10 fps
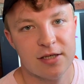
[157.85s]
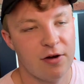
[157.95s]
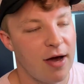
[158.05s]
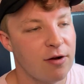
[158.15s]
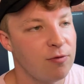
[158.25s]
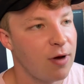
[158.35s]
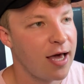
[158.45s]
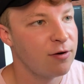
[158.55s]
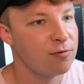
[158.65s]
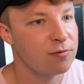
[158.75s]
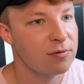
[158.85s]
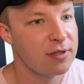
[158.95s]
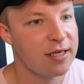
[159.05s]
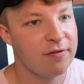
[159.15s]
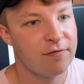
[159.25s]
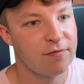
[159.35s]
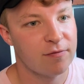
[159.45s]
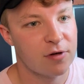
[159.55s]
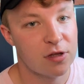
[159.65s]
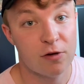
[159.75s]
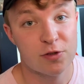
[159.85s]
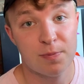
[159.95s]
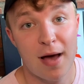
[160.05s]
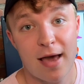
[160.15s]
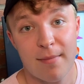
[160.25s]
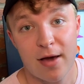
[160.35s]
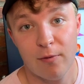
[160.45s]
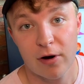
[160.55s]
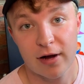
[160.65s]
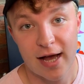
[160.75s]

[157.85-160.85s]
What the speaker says: You know, I don't live close by my work.